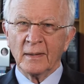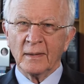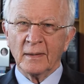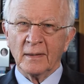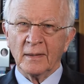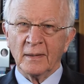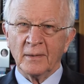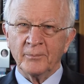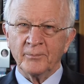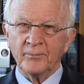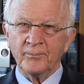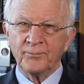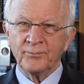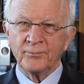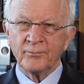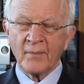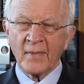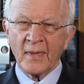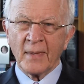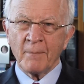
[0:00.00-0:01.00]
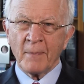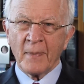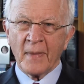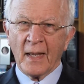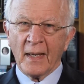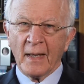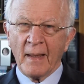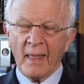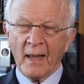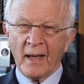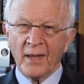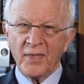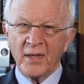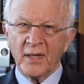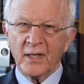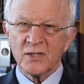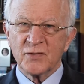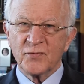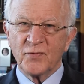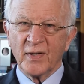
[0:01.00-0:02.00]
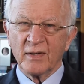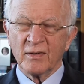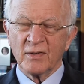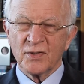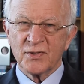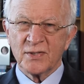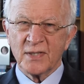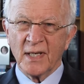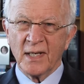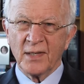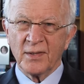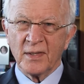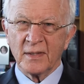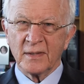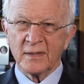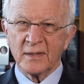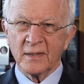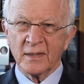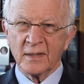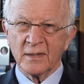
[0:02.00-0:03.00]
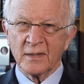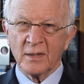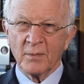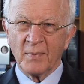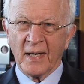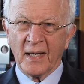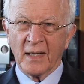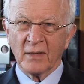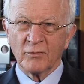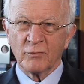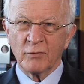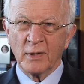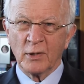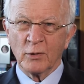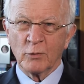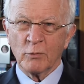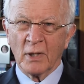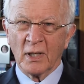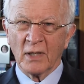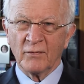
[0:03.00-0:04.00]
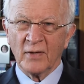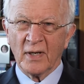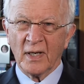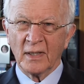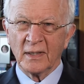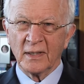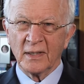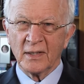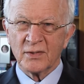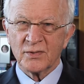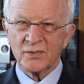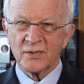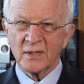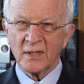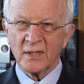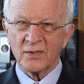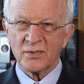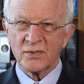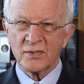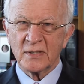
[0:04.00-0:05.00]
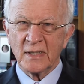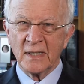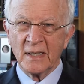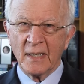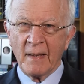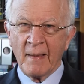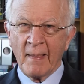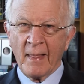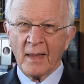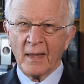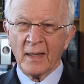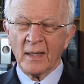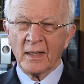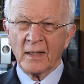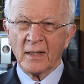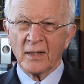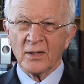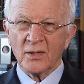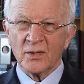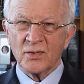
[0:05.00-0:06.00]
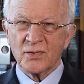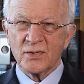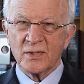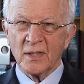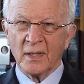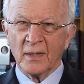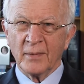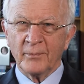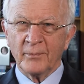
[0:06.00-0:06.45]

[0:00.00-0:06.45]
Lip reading: I think it's fair to say that the Battle of Cuito Cuanavale is